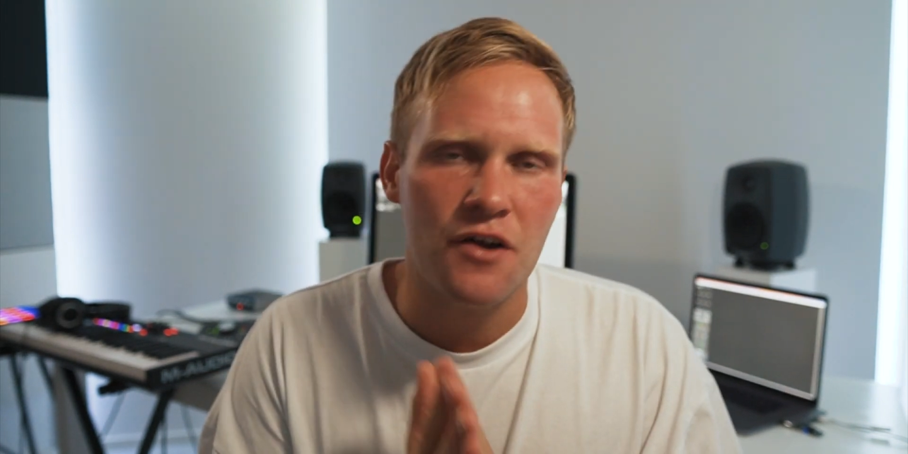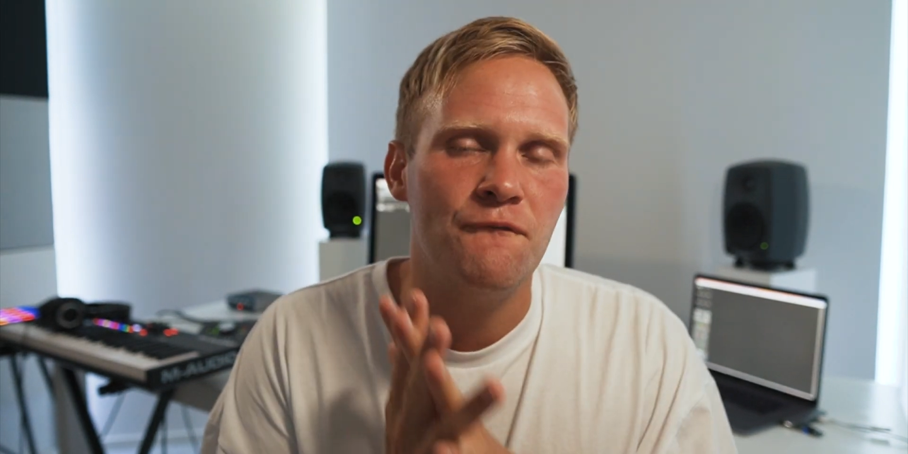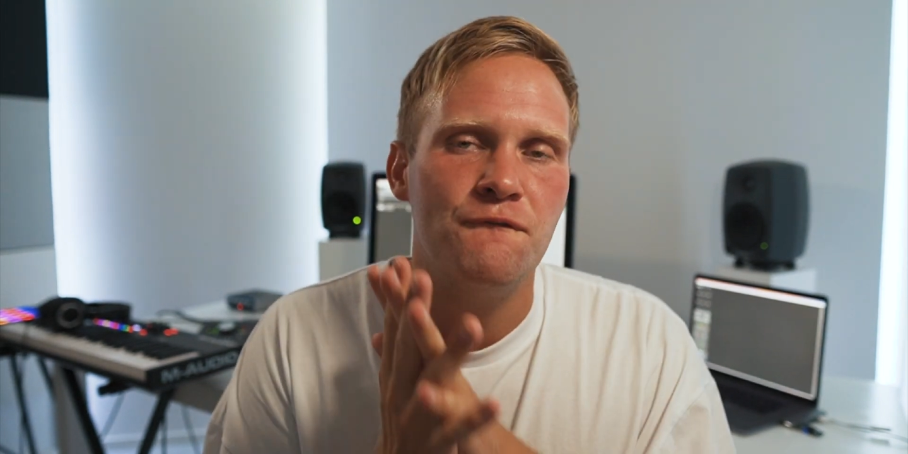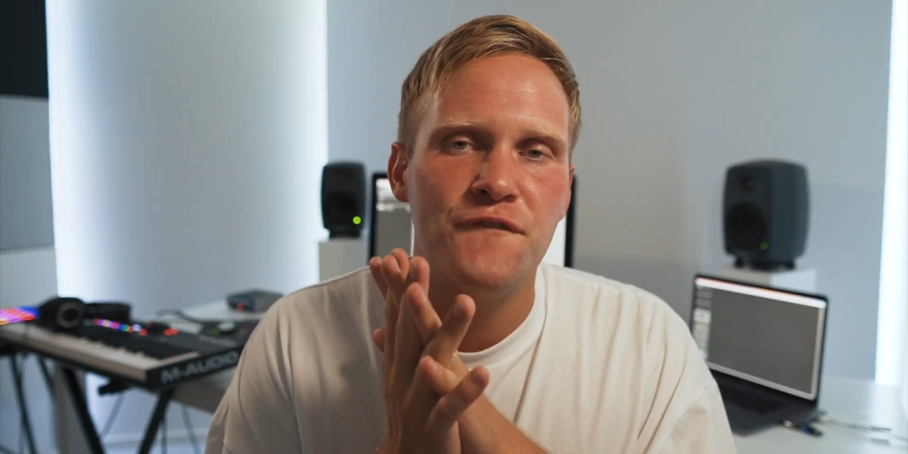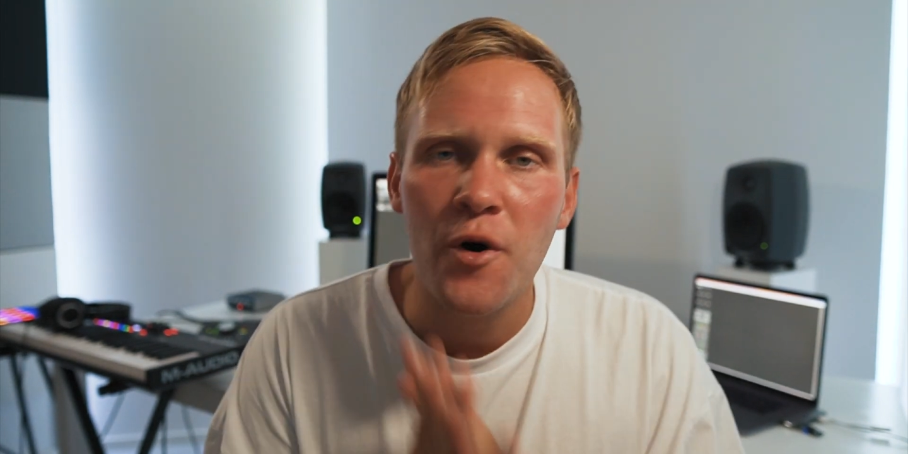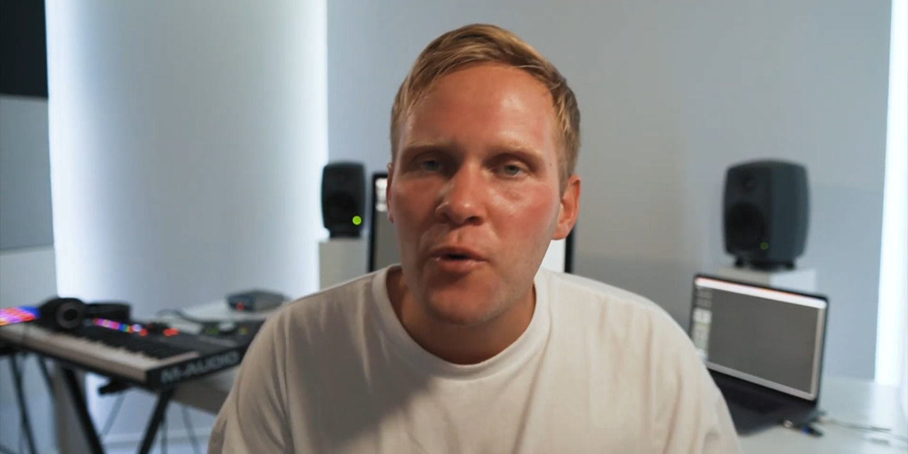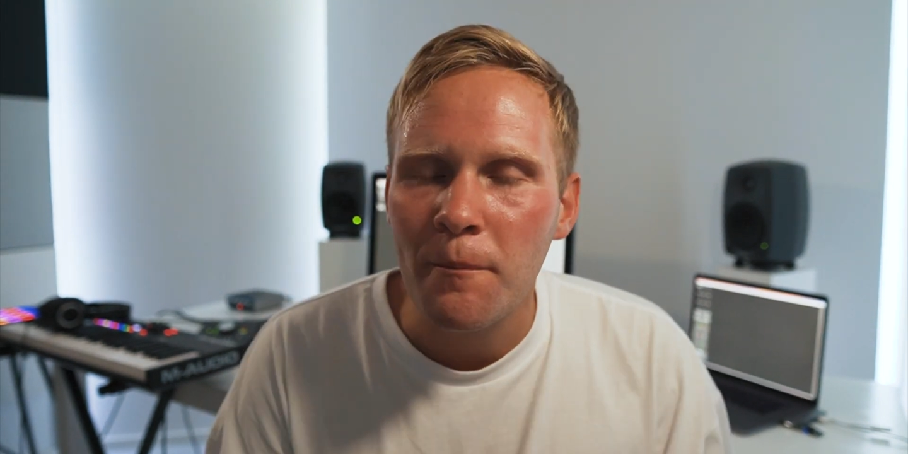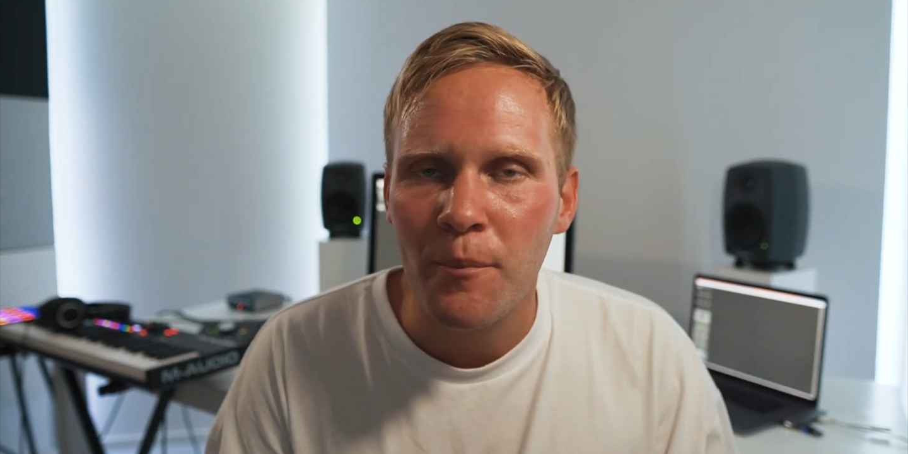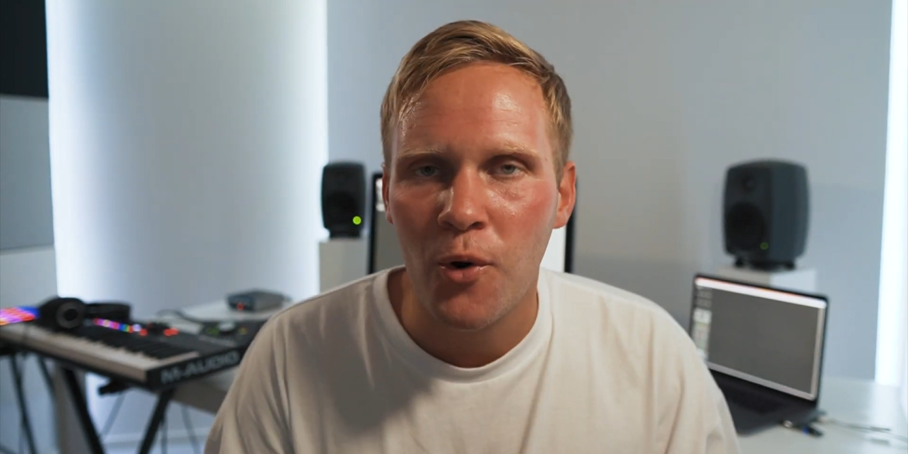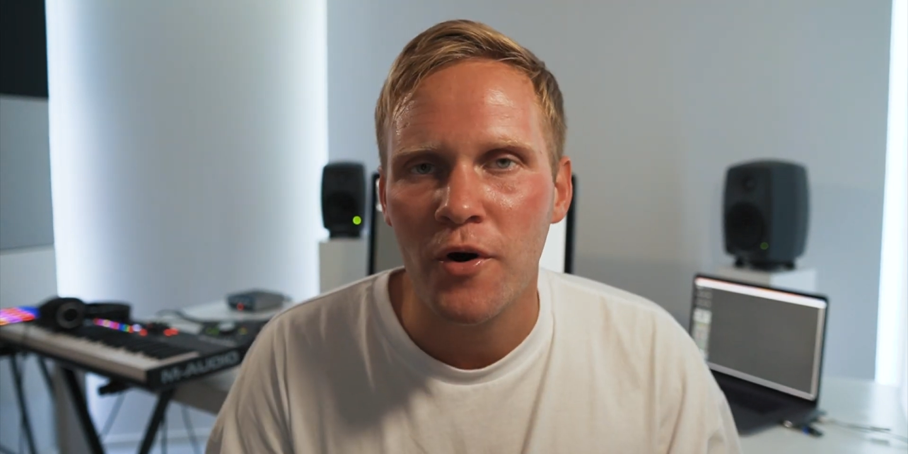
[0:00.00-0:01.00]
and very
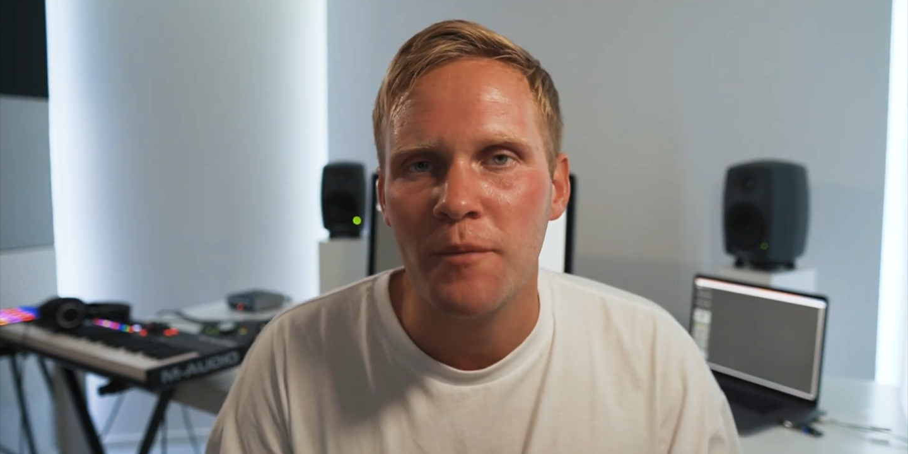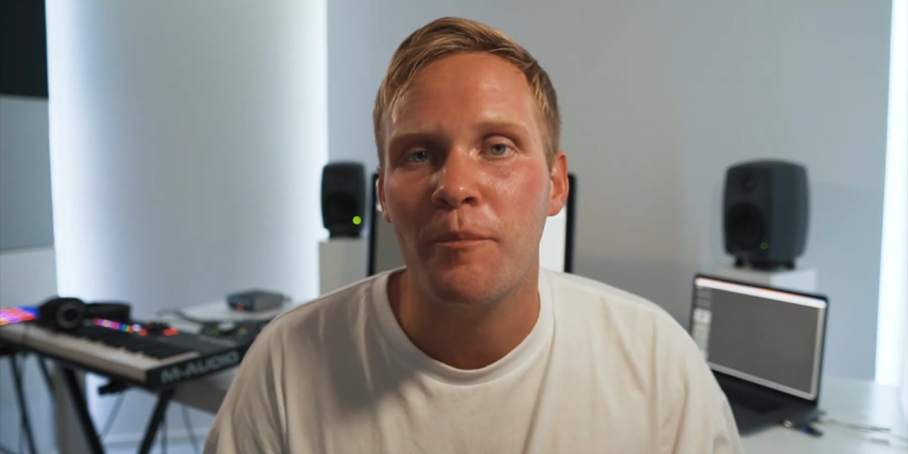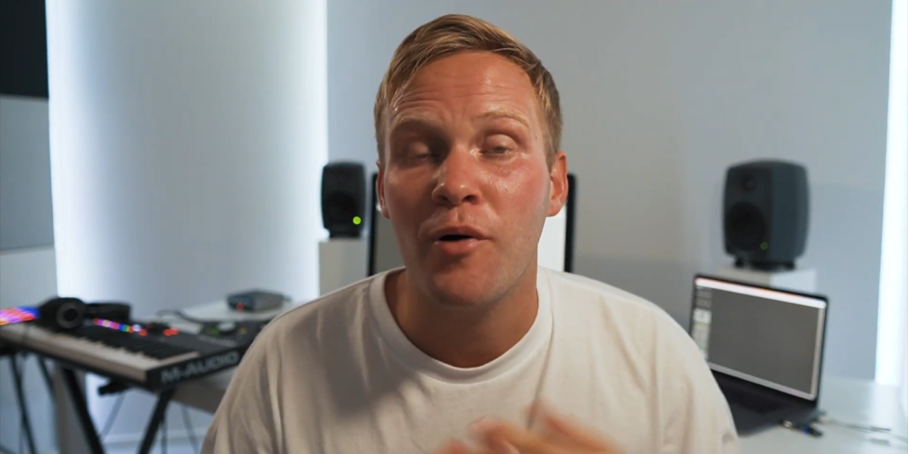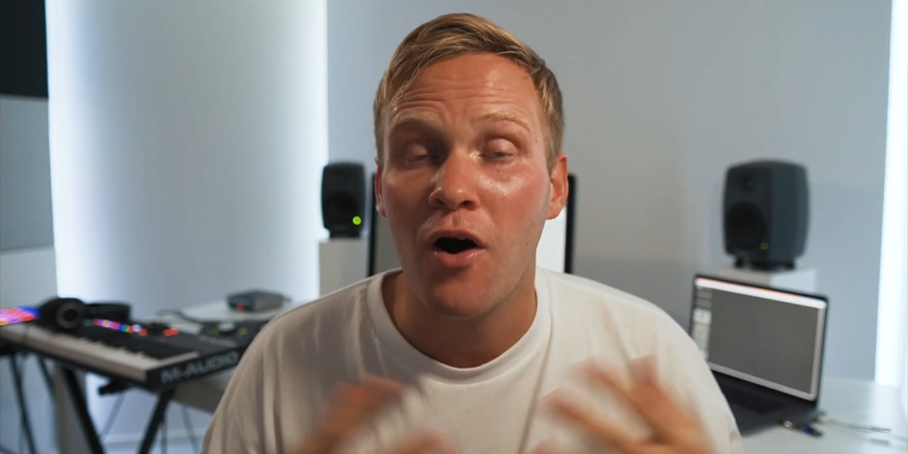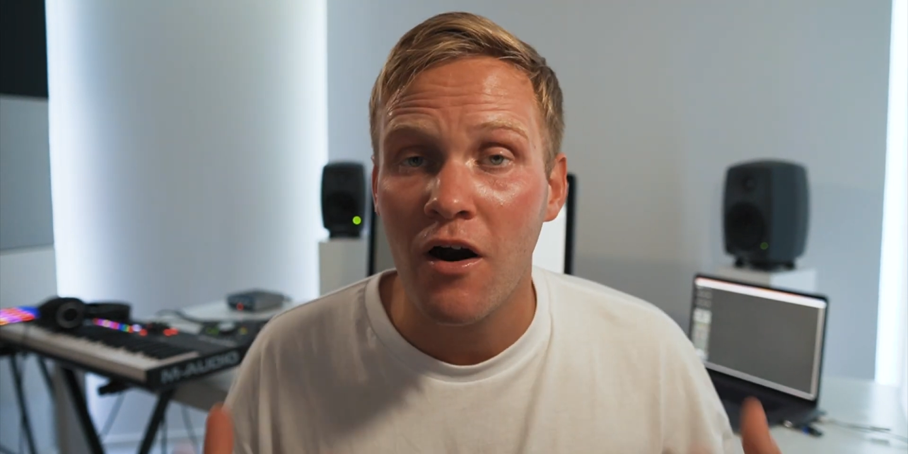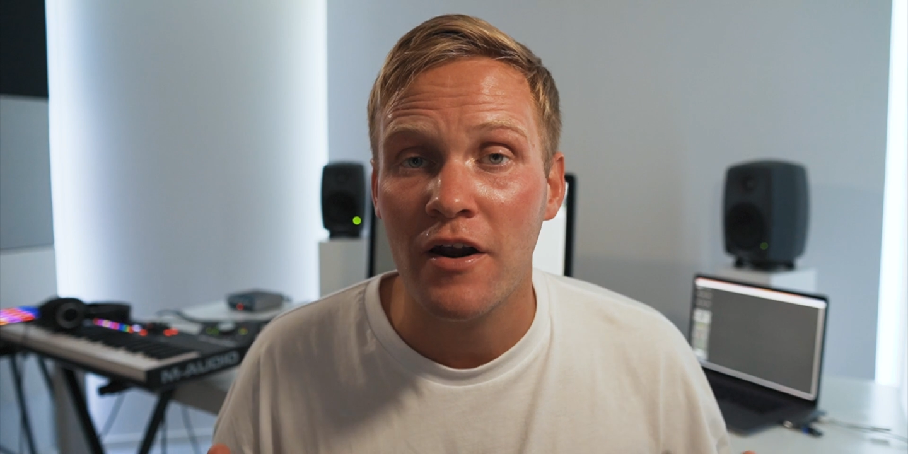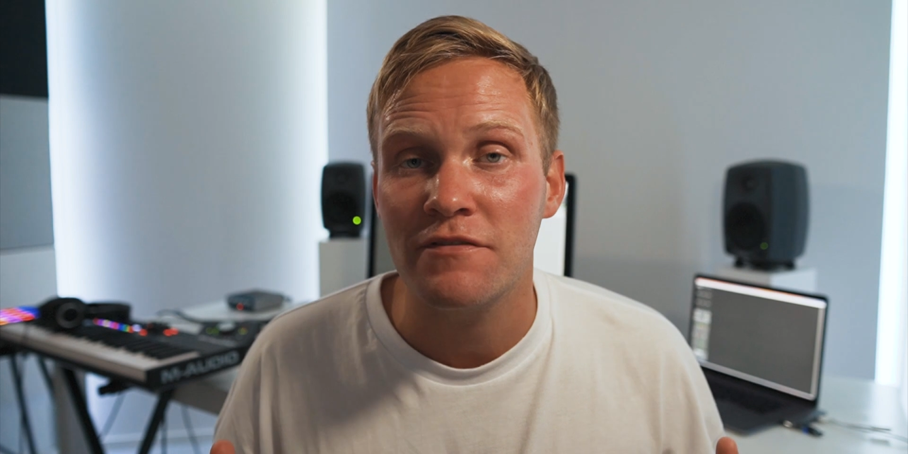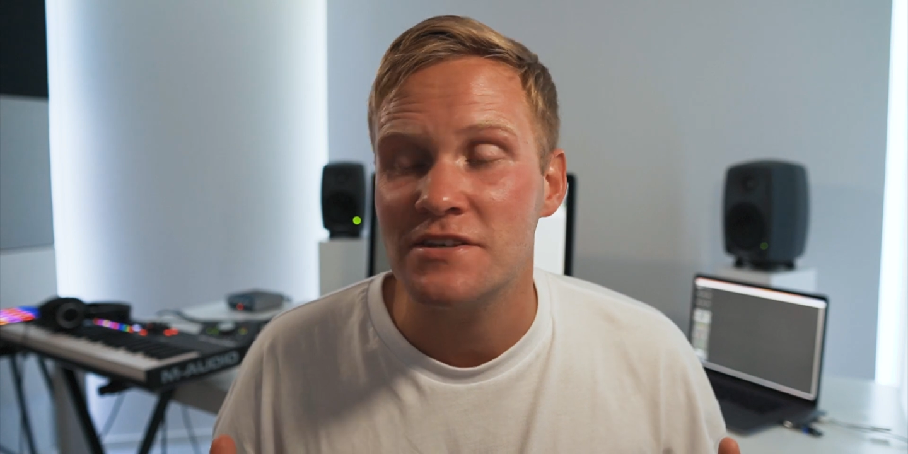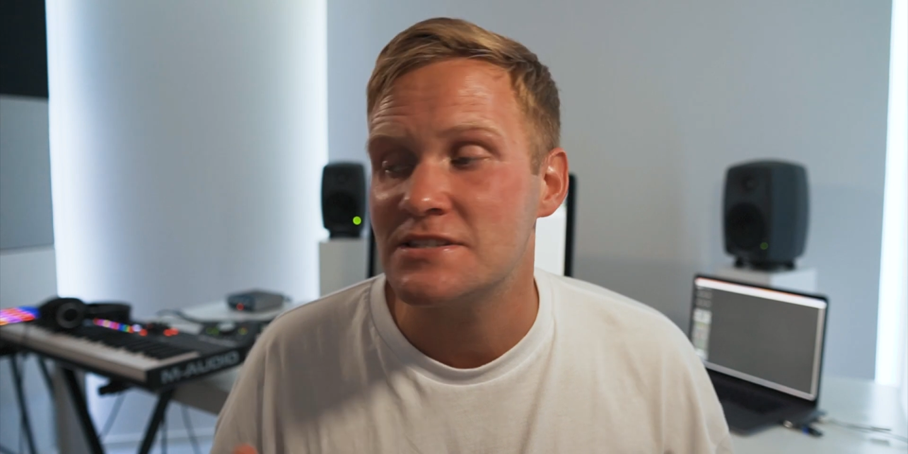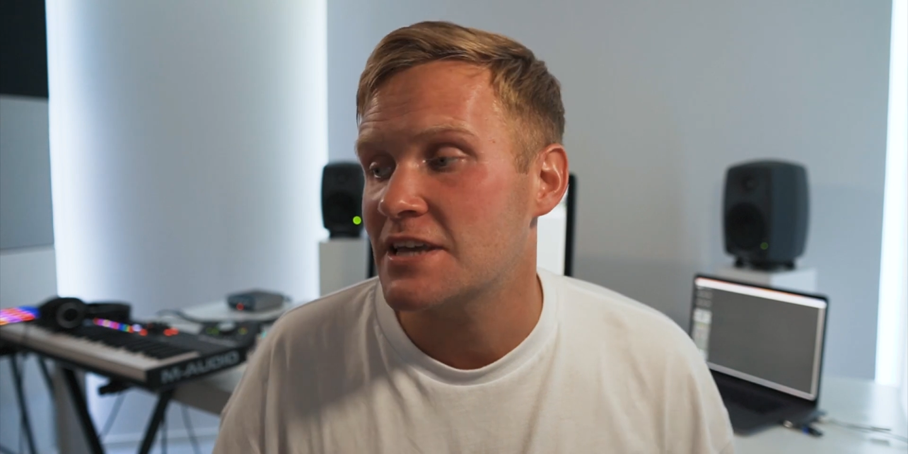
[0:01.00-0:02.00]
important part
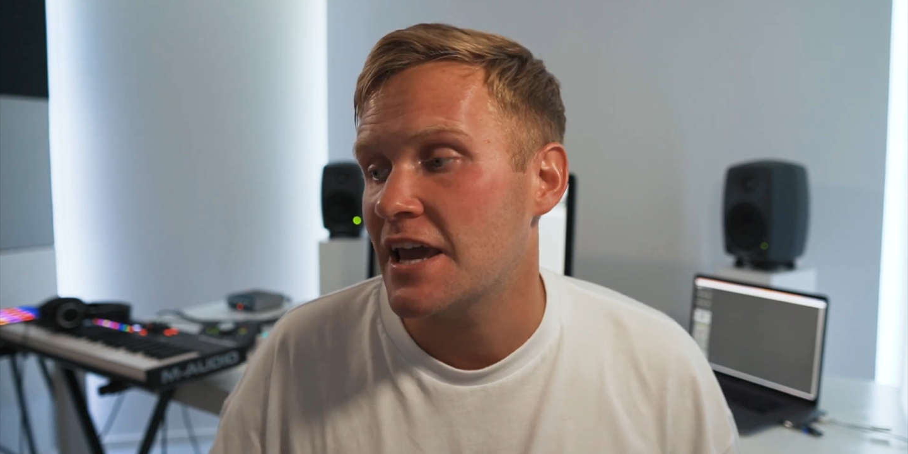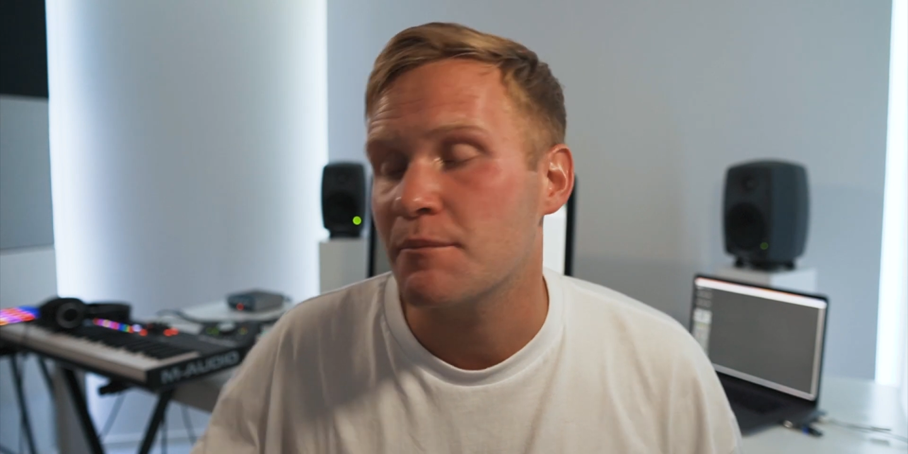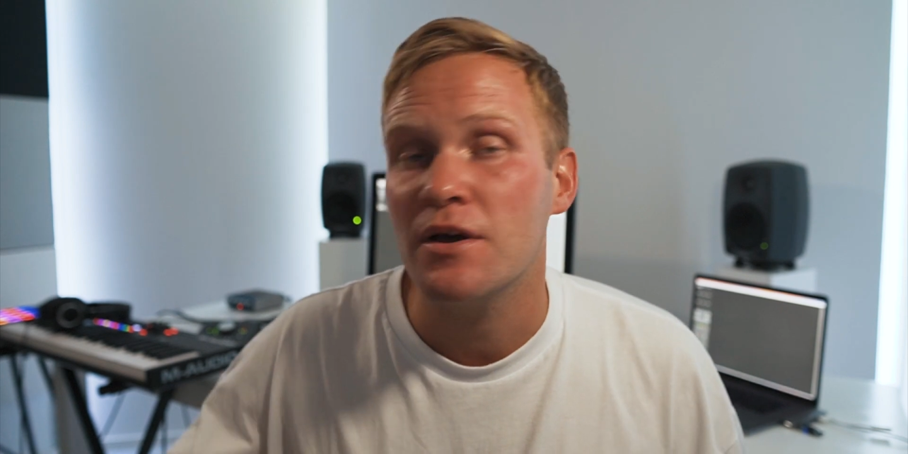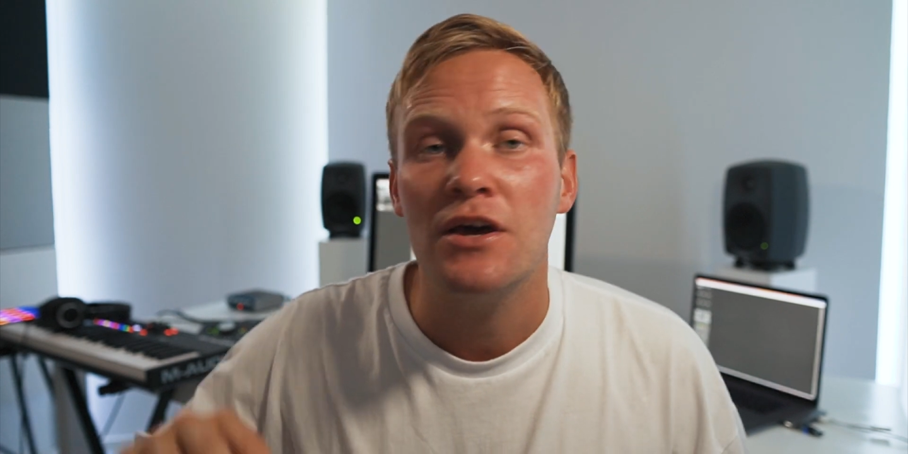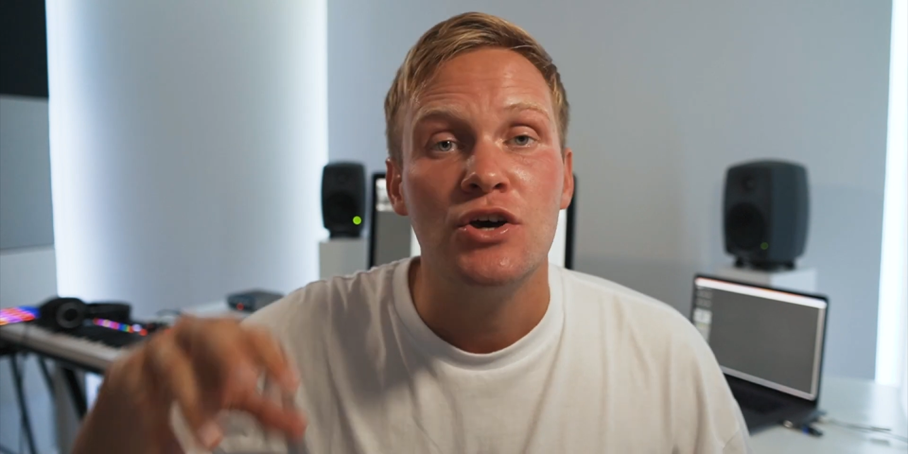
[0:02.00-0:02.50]
of this game.